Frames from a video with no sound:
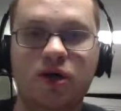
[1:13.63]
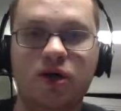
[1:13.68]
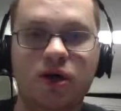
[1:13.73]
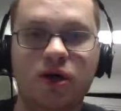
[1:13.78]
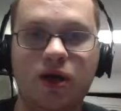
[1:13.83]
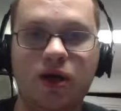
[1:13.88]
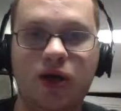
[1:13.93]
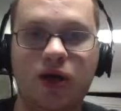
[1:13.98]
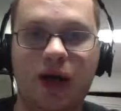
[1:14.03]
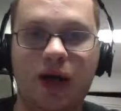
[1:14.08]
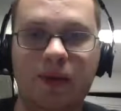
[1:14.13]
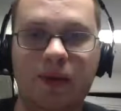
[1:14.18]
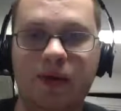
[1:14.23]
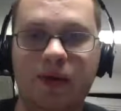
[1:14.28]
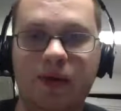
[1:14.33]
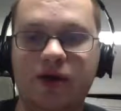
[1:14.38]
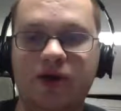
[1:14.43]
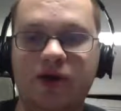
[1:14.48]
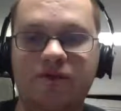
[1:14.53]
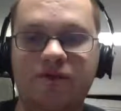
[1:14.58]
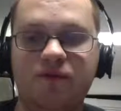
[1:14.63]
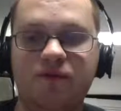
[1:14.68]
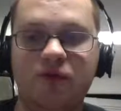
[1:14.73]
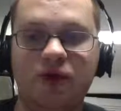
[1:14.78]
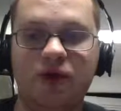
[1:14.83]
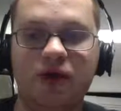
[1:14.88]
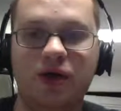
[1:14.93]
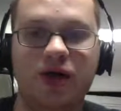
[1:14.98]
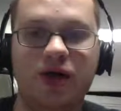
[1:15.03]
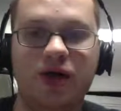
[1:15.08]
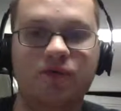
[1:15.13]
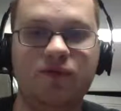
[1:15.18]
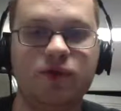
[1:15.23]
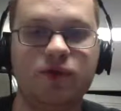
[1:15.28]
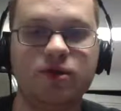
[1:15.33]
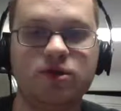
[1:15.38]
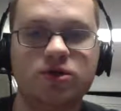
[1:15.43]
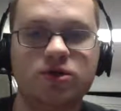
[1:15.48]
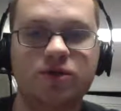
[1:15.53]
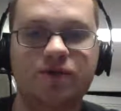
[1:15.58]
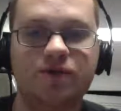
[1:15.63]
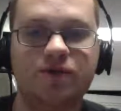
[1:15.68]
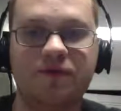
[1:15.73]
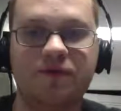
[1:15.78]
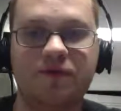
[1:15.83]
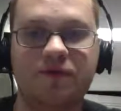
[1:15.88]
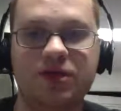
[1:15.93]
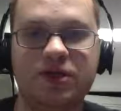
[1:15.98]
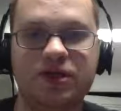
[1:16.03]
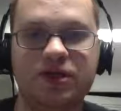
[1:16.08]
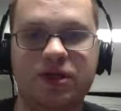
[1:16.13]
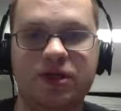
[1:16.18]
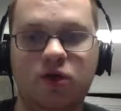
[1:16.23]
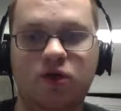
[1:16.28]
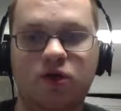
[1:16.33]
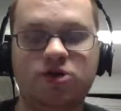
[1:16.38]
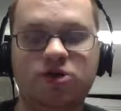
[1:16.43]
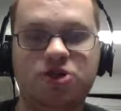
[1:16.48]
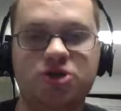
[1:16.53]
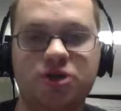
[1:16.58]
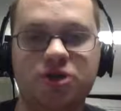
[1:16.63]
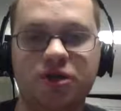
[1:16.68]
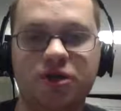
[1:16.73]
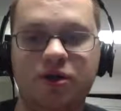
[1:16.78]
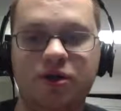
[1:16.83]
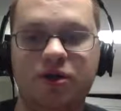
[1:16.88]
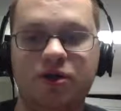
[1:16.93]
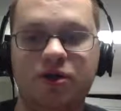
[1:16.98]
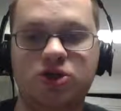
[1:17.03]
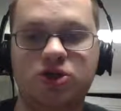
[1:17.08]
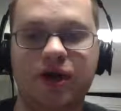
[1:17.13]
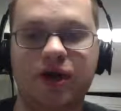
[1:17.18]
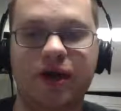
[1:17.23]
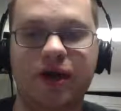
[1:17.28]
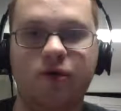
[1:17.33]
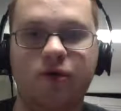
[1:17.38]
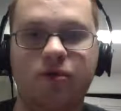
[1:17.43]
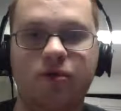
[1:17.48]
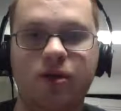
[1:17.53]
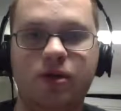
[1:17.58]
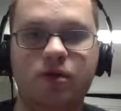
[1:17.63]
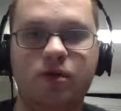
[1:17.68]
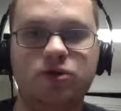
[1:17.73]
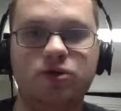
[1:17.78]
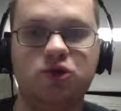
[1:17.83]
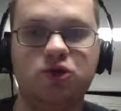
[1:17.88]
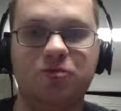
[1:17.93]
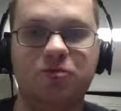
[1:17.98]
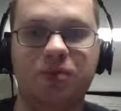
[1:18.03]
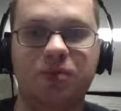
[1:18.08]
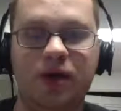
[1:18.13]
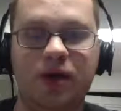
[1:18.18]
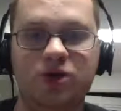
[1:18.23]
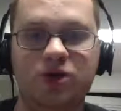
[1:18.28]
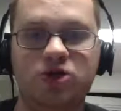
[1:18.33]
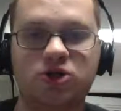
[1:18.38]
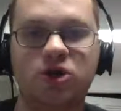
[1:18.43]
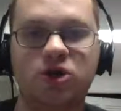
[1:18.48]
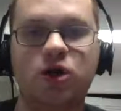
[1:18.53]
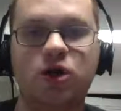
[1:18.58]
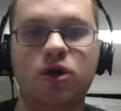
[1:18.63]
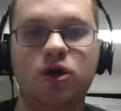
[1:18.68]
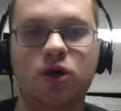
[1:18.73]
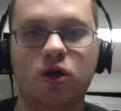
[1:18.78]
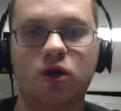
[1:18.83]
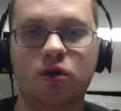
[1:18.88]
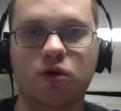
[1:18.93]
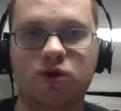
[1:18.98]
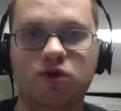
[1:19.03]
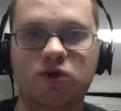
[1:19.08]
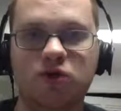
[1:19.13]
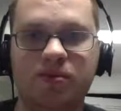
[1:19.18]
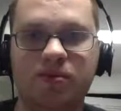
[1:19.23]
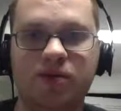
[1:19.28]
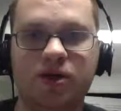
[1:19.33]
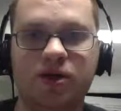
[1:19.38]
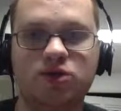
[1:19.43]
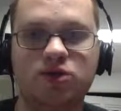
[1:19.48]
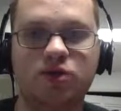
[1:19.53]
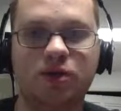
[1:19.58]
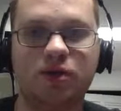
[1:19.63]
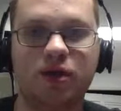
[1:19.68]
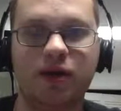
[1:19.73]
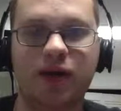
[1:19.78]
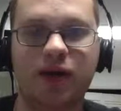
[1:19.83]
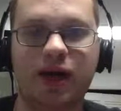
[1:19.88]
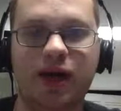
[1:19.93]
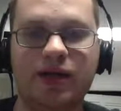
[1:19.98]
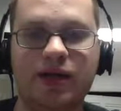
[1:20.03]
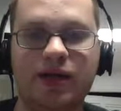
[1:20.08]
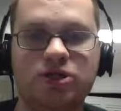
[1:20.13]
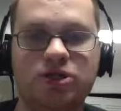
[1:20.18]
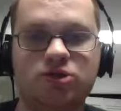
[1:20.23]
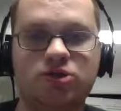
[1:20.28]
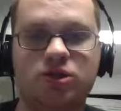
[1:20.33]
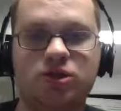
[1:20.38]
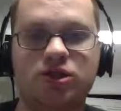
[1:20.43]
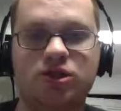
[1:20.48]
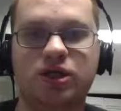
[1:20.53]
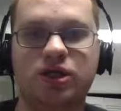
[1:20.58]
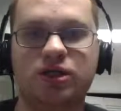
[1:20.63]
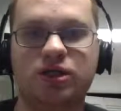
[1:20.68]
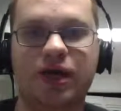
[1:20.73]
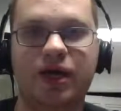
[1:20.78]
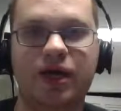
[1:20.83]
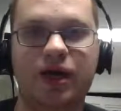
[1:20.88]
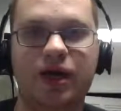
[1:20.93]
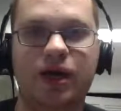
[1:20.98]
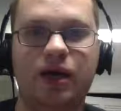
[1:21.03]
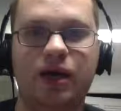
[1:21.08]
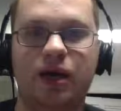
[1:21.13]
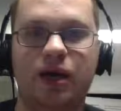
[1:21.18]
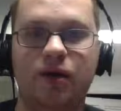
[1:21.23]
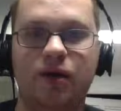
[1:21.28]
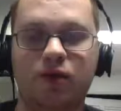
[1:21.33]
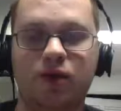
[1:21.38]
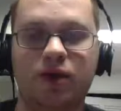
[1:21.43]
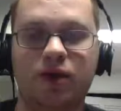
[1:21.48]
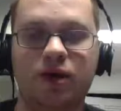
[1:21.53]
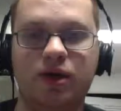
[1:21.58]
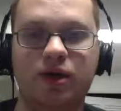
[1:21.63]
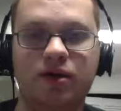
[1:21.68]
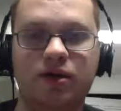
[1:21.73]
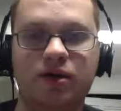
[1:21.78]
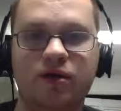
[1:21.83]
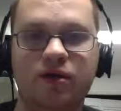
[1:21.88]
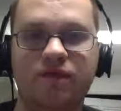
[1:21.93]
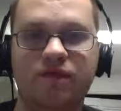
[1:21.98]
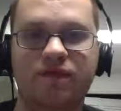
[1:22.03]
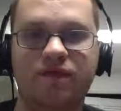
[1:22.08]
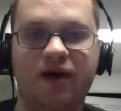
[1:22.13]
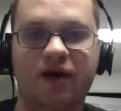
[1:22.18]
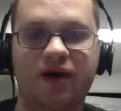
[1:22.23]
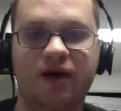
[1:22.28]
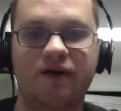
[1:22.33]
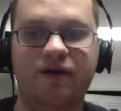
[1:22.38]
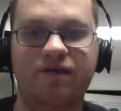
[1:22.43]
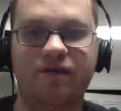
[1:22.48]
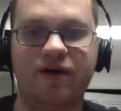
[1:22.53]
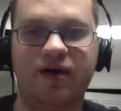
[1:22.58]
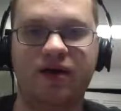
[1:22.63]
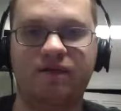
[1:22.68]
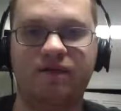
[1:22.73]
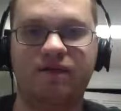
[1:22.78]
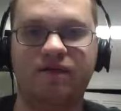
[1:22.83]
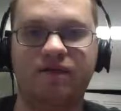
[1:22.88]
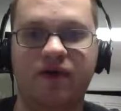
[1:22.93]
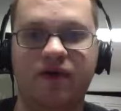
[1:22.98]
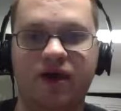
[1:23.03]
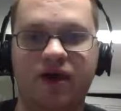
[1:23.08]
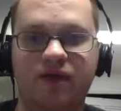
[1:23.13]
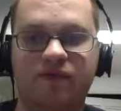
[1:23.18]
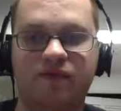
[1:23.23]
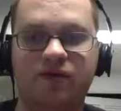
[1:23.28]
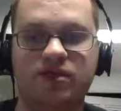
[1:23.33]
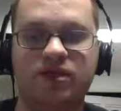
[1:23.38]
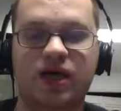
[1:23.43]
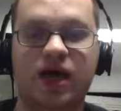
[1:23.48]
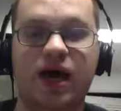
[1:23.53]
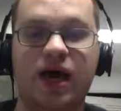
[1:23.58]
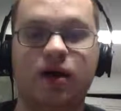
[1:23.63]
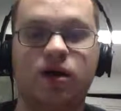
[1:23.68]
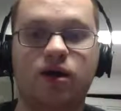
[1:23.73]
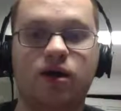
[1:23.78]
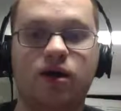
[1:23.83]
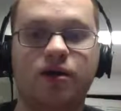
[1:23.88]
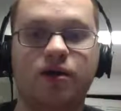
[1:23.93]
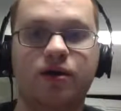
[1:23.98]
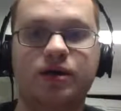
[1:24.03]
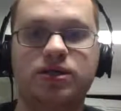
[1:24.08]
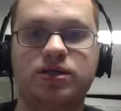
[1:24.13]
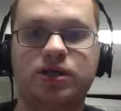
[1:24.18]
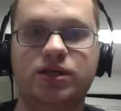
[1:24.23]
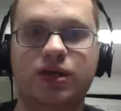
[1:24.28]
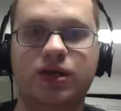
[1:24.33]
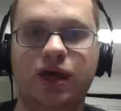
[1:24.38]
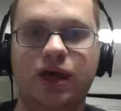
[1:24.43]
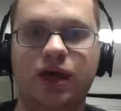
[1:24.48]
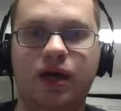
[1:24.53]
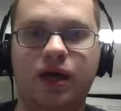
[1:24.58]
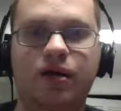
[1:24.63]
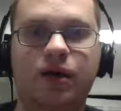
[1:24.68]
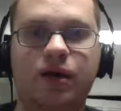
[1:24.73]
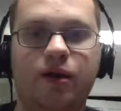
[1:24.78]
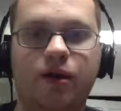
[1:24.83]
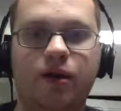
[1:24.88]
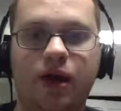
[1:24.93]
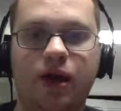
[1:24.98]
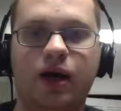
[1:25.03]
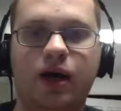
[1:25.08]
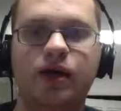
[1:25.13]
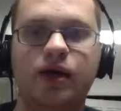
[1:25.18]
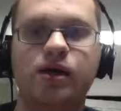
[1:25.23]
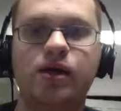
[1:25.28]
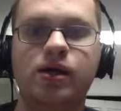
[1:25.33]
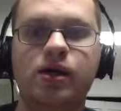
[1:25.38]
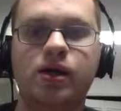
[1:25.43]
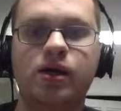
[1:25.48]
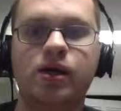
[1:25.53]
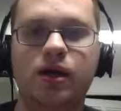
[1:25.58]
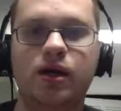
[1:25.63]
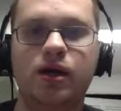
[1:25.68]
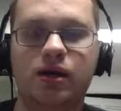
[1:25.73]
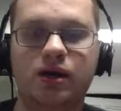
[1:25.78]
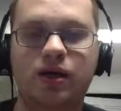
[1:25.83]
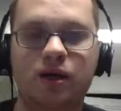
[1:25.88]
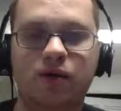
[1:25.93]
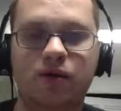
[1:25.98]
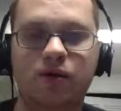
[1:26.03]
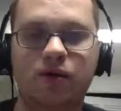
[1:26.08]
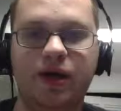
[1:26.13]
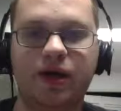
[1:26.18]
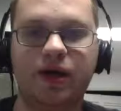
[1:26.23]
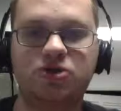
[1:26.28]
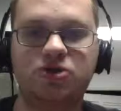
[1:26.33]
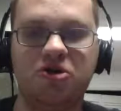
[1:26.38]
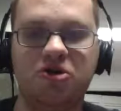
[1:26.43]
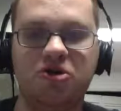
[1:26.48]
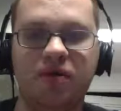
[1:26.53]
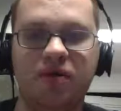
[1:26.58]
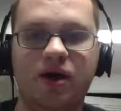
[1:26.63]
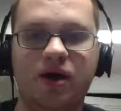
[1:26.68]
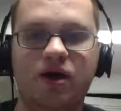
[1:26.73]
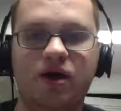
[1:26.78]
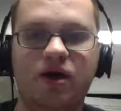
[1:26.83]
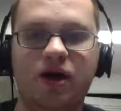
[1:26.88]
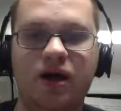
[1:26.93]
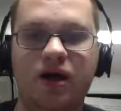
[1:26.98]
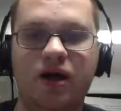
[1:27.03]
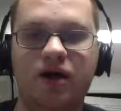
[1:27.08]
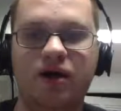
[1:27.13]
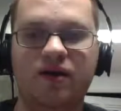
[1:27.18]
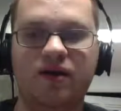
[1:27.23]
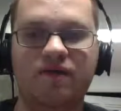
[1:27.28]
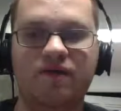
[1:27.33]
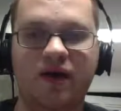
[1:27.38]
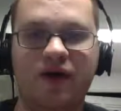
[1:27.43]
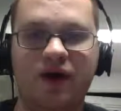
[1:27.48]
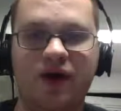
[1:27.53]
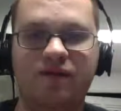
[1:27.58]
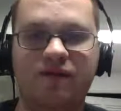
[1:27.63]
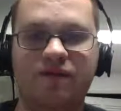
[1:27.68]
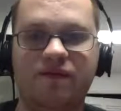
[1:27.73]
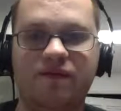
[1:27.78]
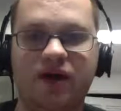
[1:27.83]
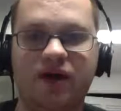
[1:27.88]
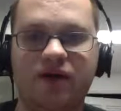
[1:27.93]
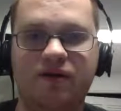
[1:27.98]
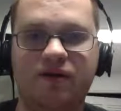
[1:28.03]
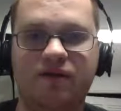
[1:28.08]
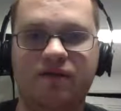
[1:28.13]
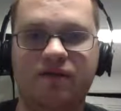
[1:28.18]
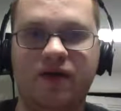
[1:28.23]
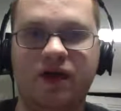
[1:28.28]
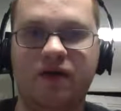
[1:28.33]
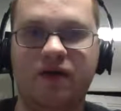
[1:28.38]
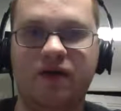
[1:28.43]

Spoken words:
We want to hear from you tonight, of course, so feel free to send a question here into the chat room on the YouTube page, or tweet me on Twitter at District on Deck and at Rickinator555. That's at RICK, letter I, Nader like in Terminator, and 555.